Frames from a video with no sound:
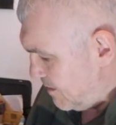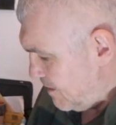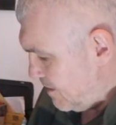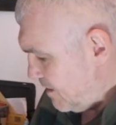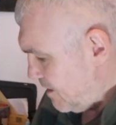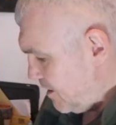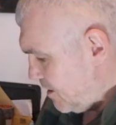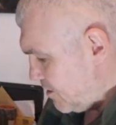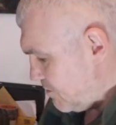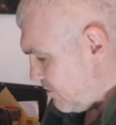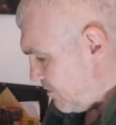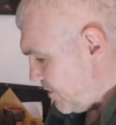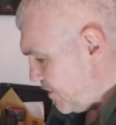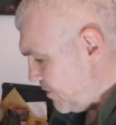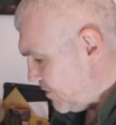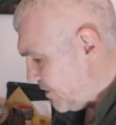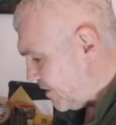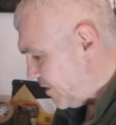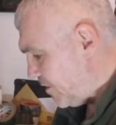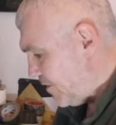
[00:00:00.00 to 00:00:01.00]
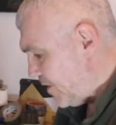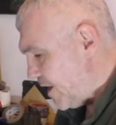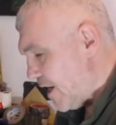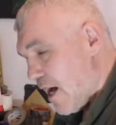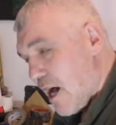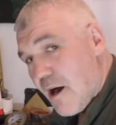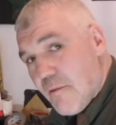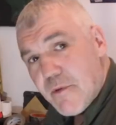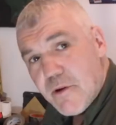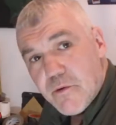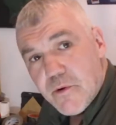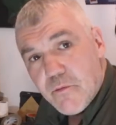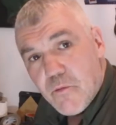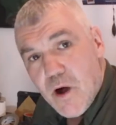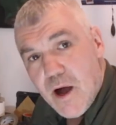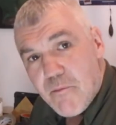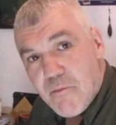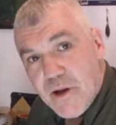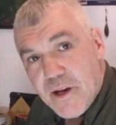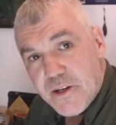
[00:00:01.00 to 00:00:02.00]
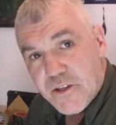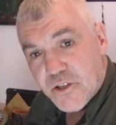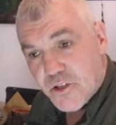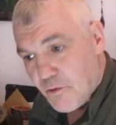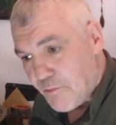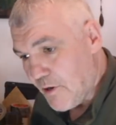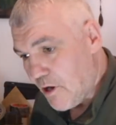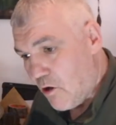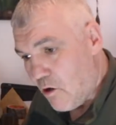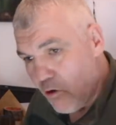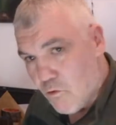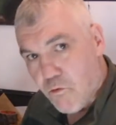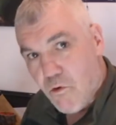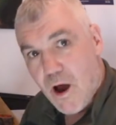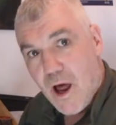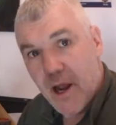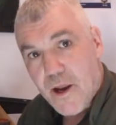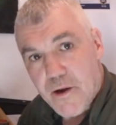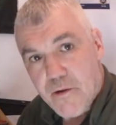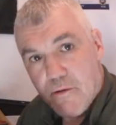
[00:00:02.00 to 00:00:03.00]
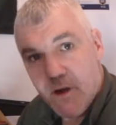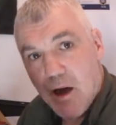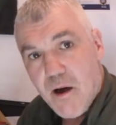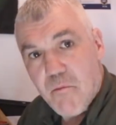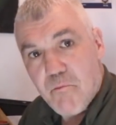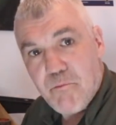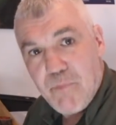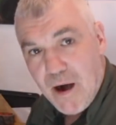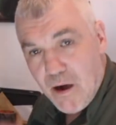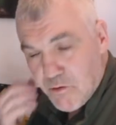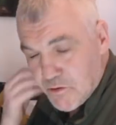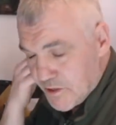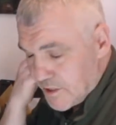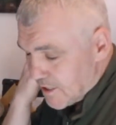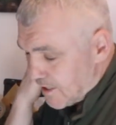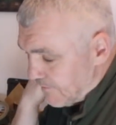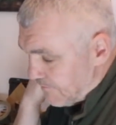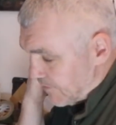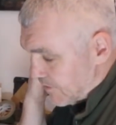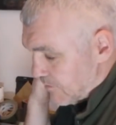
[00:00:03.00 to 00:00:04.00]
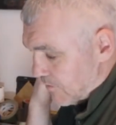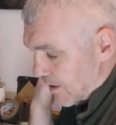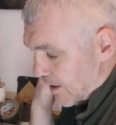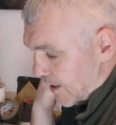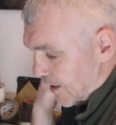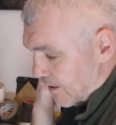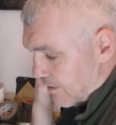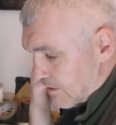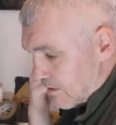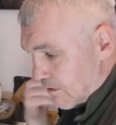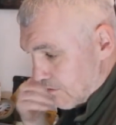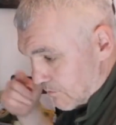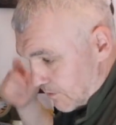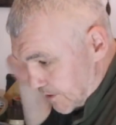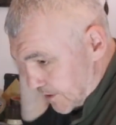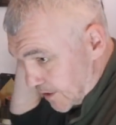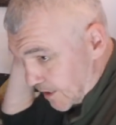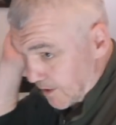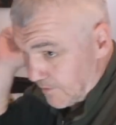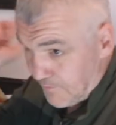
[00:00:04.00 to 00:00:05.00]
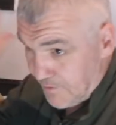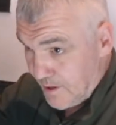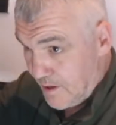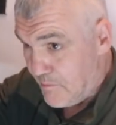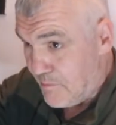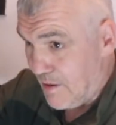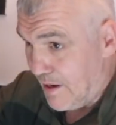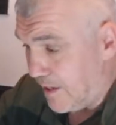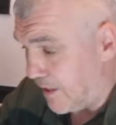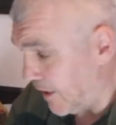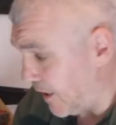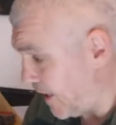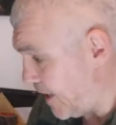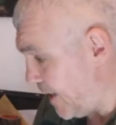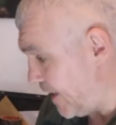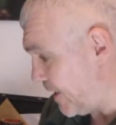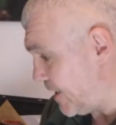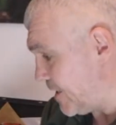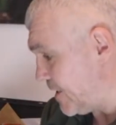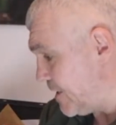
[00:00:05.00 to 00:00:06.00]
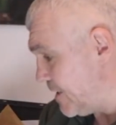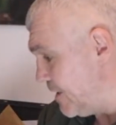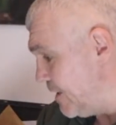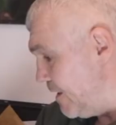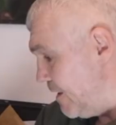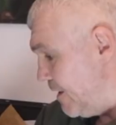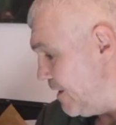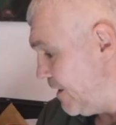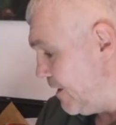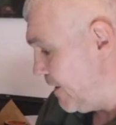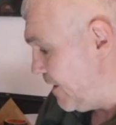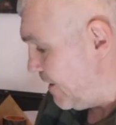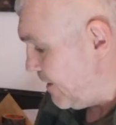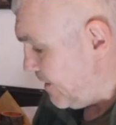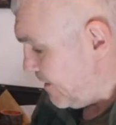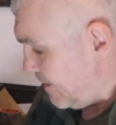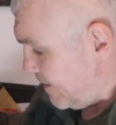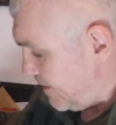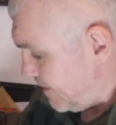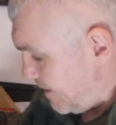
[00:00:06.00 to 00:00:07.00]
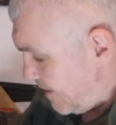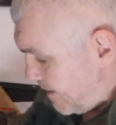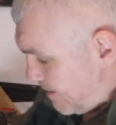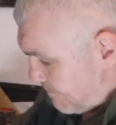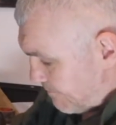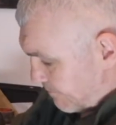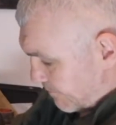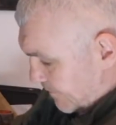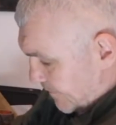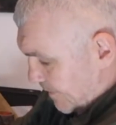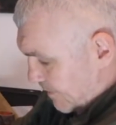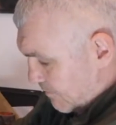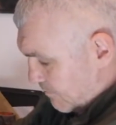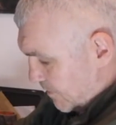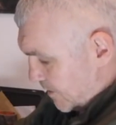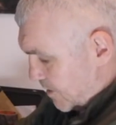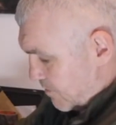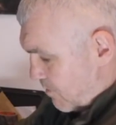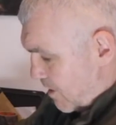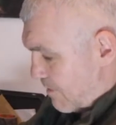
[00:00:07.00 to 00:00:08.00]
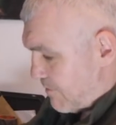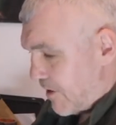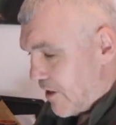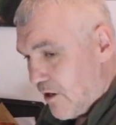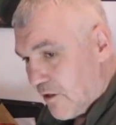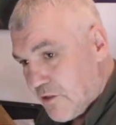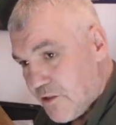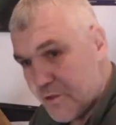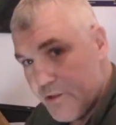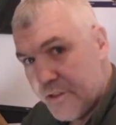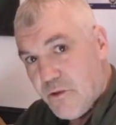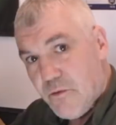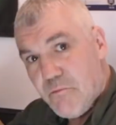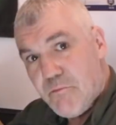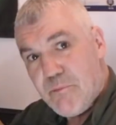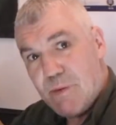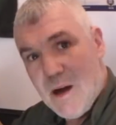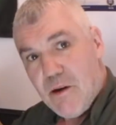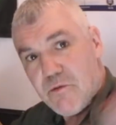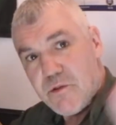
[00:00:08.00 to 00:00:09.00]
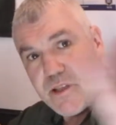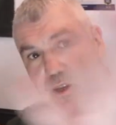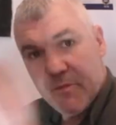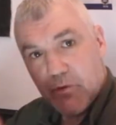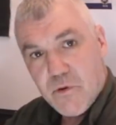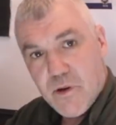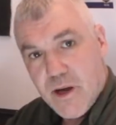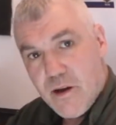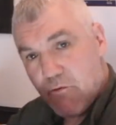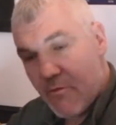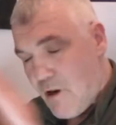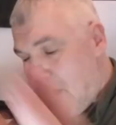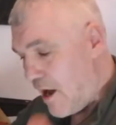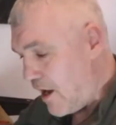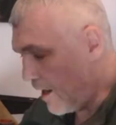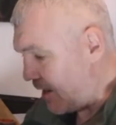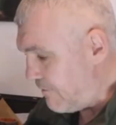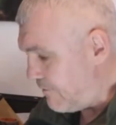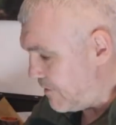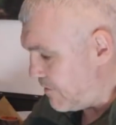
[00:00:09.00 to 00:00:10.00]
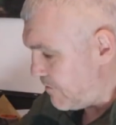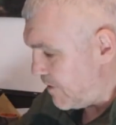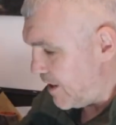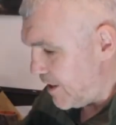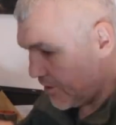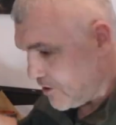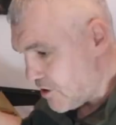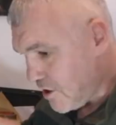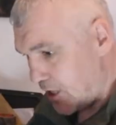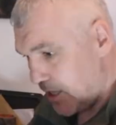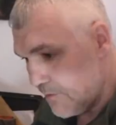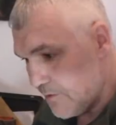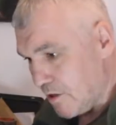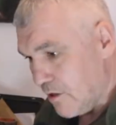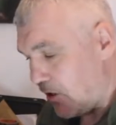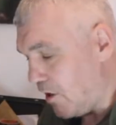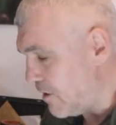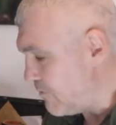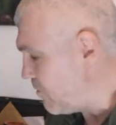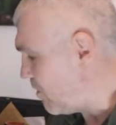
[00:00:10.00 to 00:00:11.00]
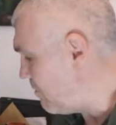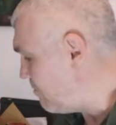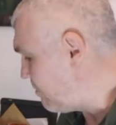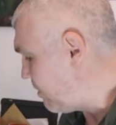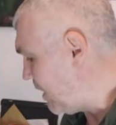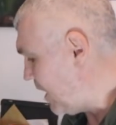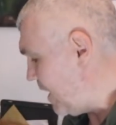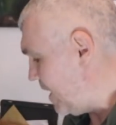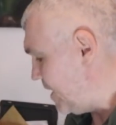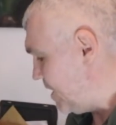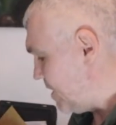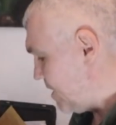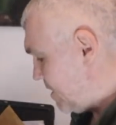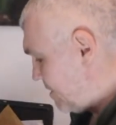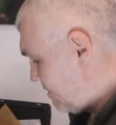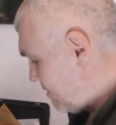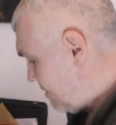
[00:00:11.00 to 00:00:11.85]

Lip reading: It's what we used to do in the army with webbing, stop it all rattling around and bouncing everywhere when you're giving it big licks, yeah, with your webbing on, so it don't bounce everywhere, rattle everywhere, it just keeps it all in one place.